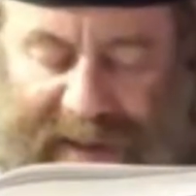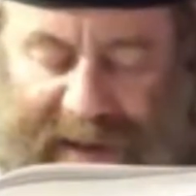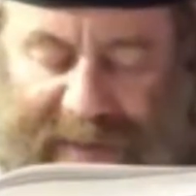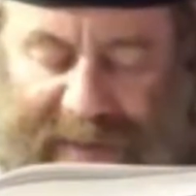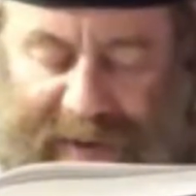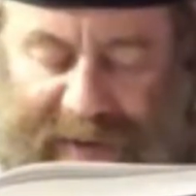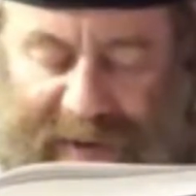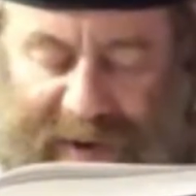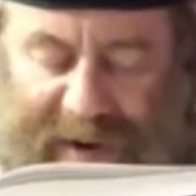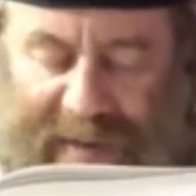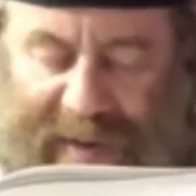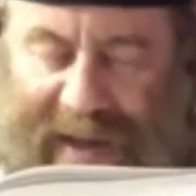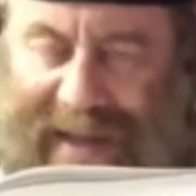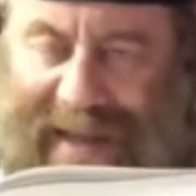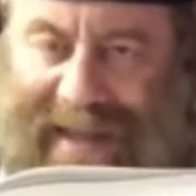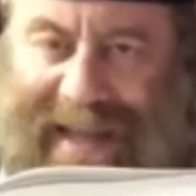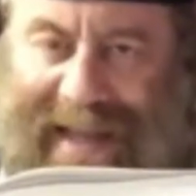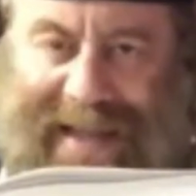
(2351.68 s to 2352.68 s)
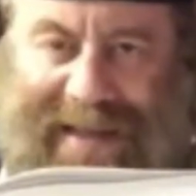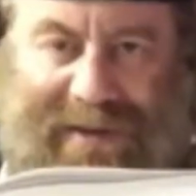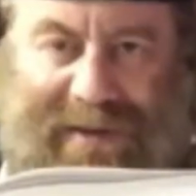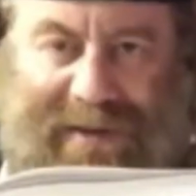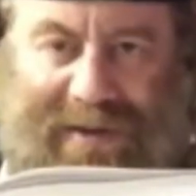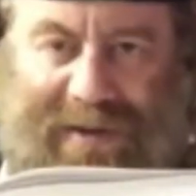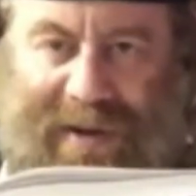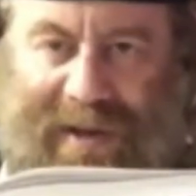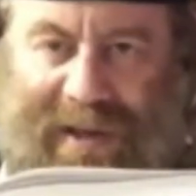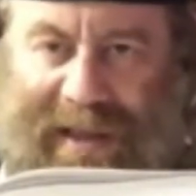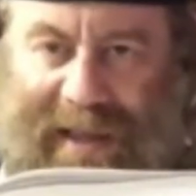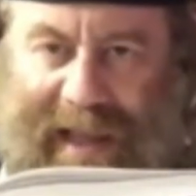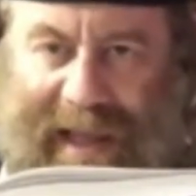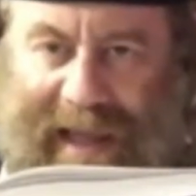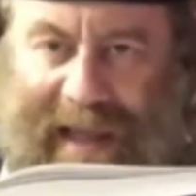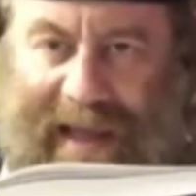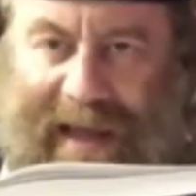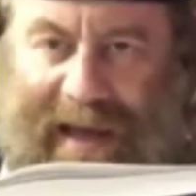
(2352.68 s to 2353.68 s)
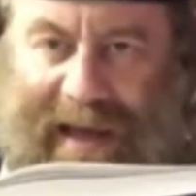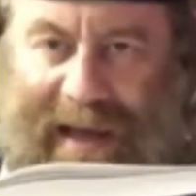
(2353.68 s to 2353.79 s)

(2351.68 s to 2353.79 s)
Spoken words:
preferably not to do it like